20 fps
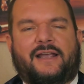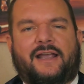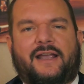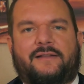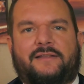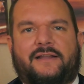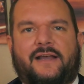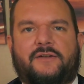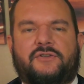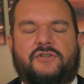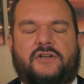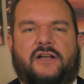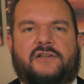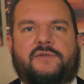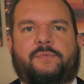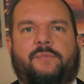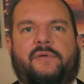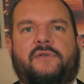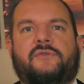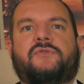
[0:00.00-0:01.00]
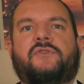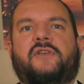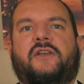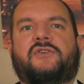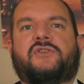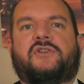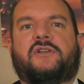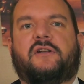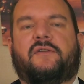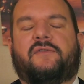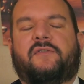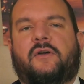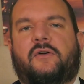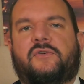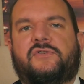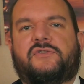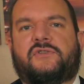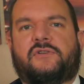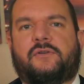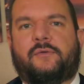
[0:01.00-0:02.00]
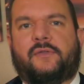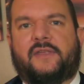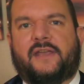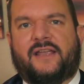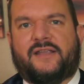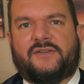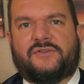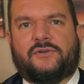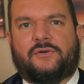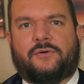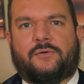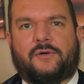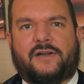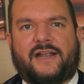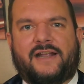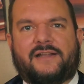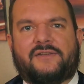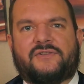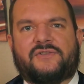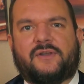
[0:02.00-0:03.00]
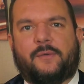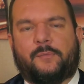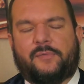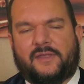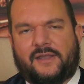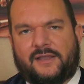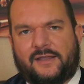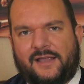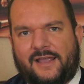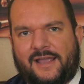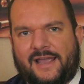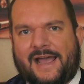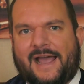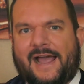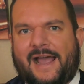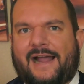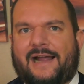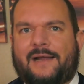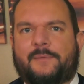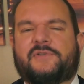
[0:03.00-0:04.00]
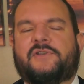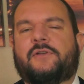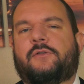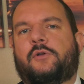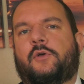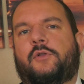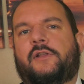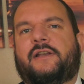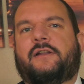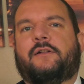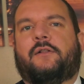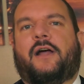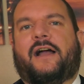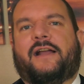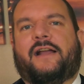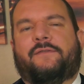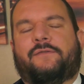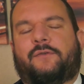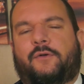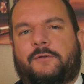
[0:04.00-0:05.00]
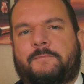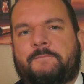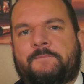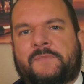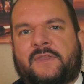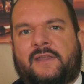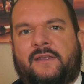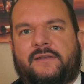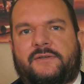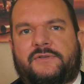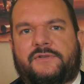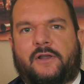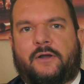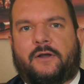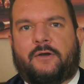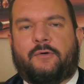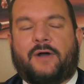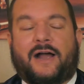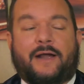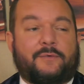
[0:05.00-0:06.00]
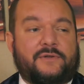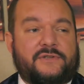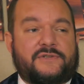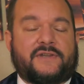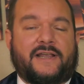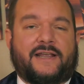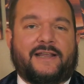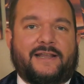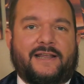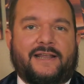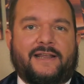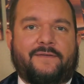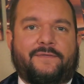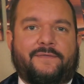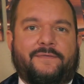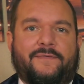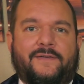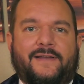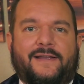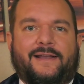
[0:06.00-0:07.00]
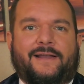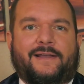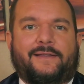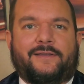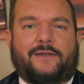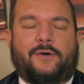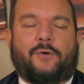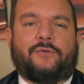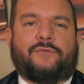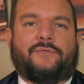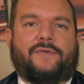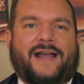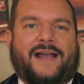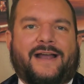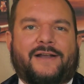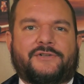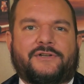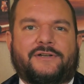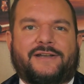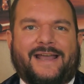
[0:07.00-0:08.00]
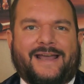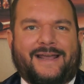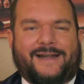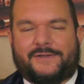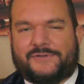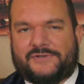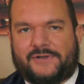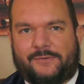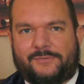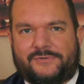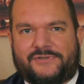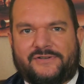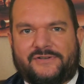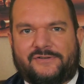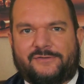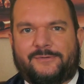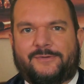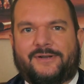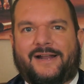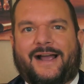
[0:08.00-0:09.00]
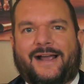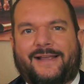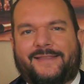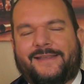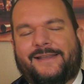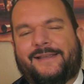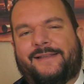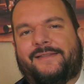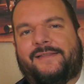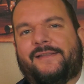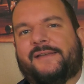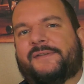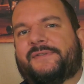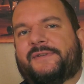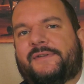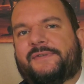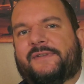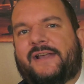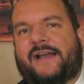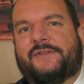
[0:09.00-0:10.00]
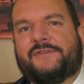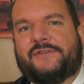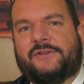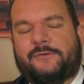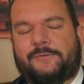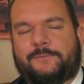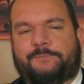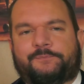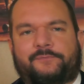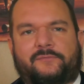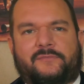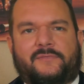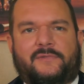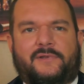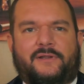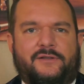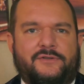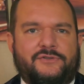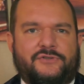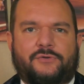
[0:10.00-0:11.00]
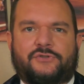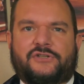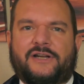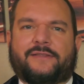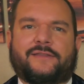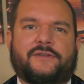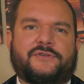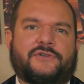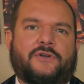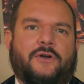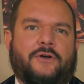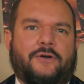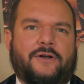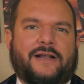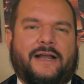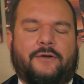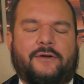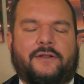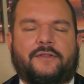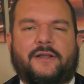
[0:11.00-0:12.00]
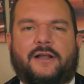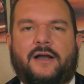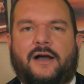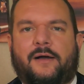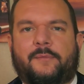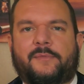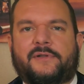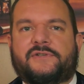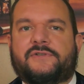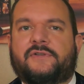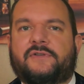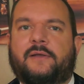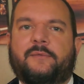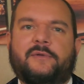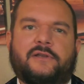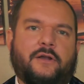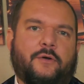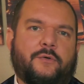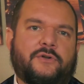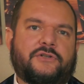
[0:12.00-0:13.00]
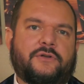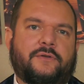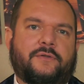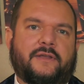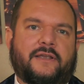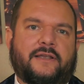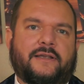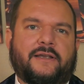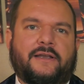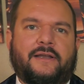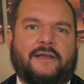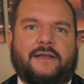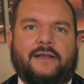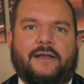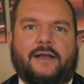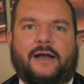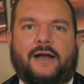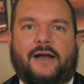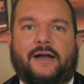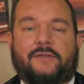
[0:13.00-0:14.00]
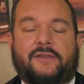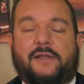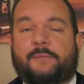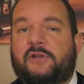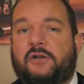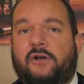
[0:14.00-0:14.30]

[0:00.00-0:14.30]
And that juxtaposition of those two things creates something absolutely delightful. So I would say if the old fashioned had its own tune, I think this is that tune. So check the song out in the comments. Let me know what you think. Let me